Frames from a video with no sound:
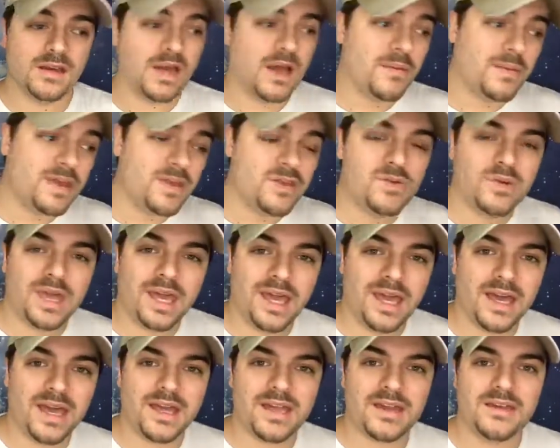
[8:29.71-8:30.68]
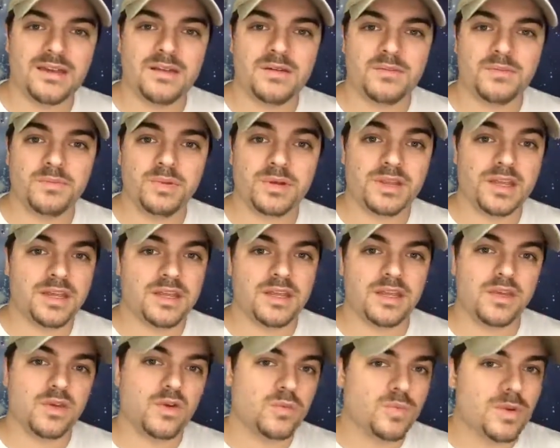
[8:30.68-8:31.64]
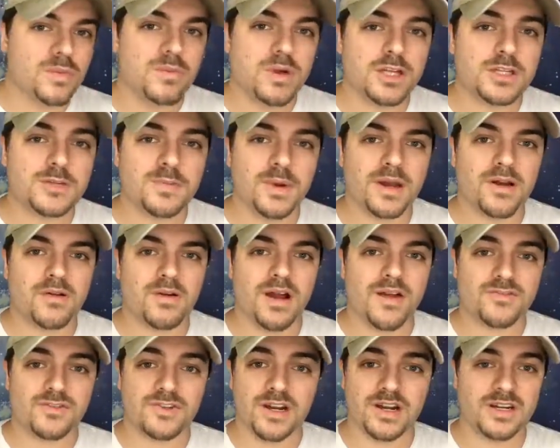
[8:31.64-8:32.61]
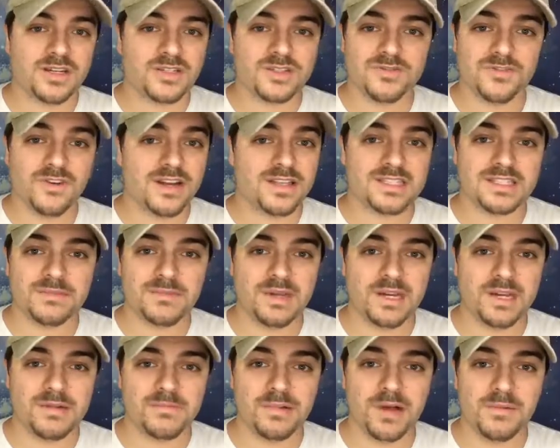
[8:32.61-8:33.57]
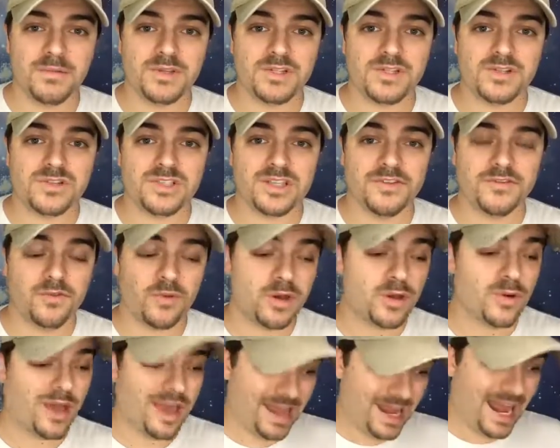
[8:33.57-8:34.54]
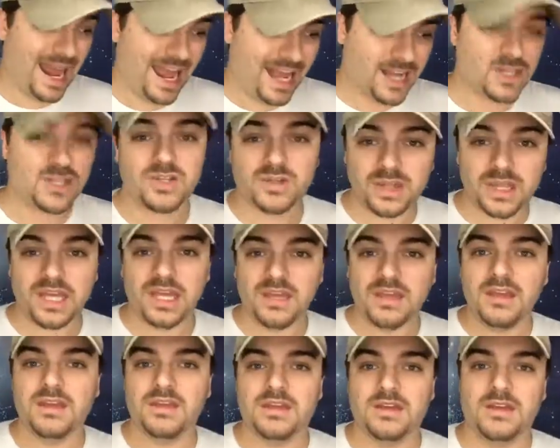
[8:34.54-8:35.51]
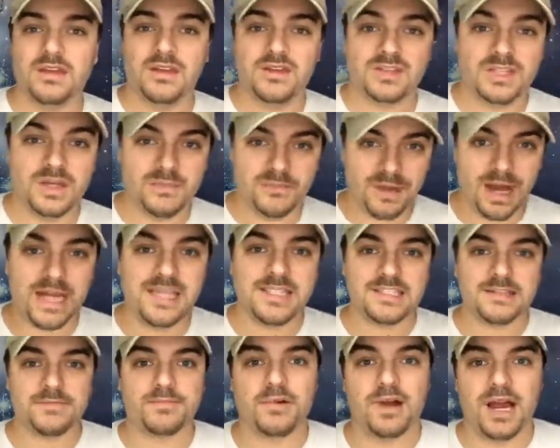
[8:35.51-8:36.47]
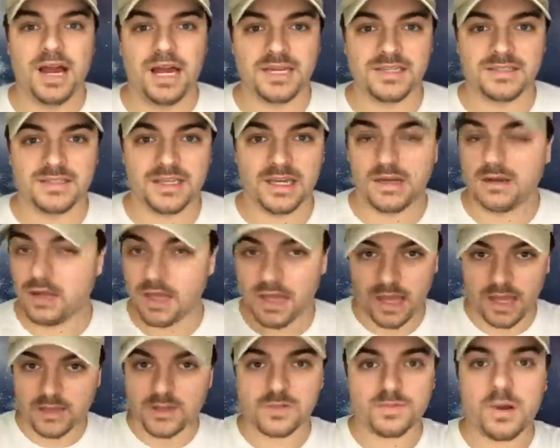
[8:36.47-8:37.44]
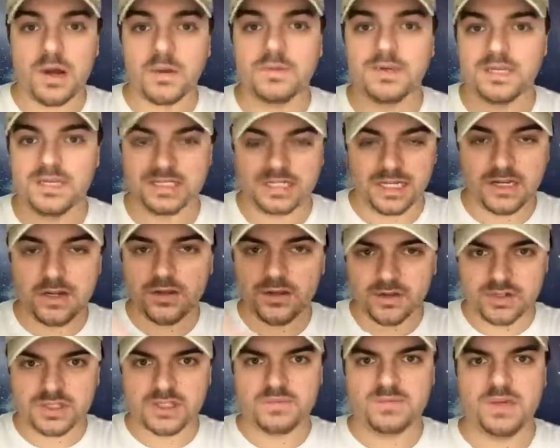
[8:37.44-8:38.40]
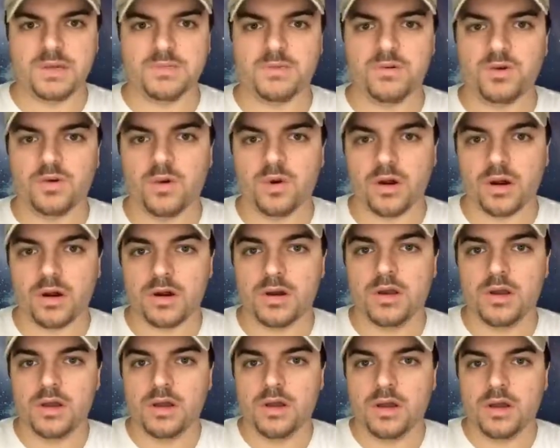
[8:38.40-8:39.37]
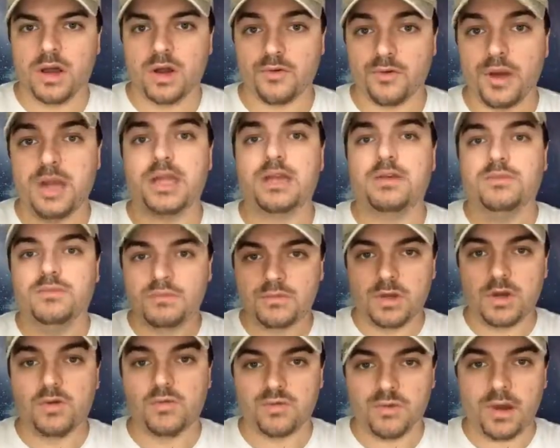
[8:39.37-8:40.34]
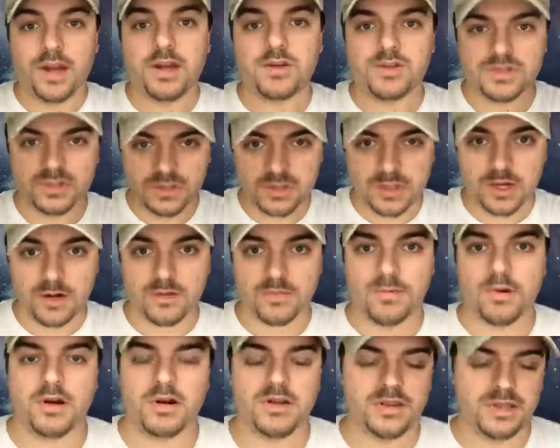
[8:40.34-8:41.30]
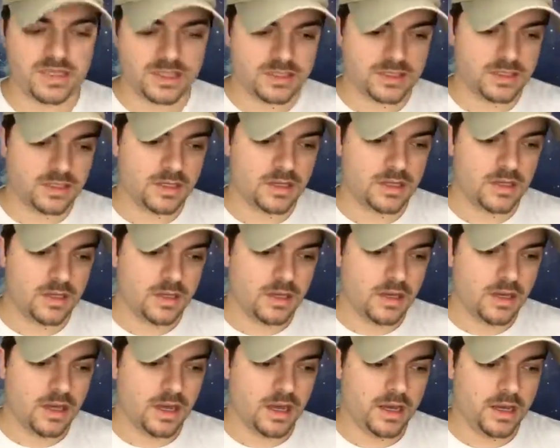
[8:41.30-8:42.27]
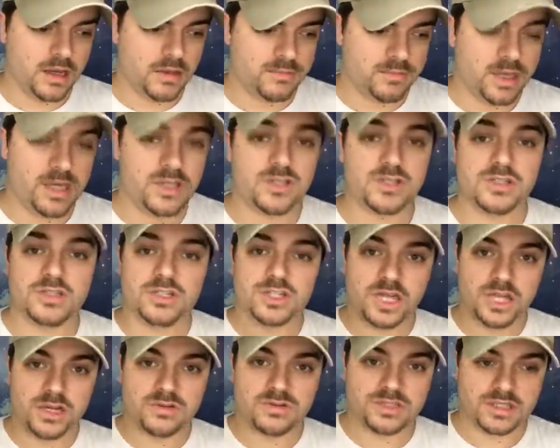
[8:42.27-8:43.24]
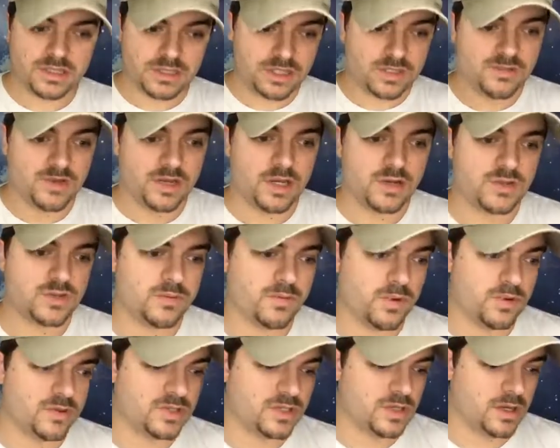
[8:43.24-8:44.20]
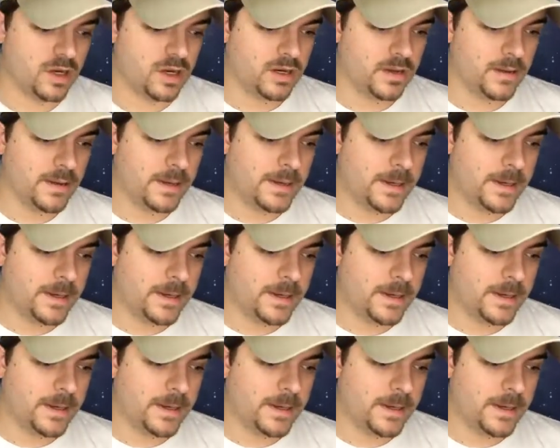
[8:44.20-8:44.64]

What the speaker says: I mean, you can, but then you'd be much better off trying to just find somebody to publish your stuff for you. And actually, to my surprise, and there's probably, because I know there's some people who are already, writers that are part of these pages and channels that these videos are posted on,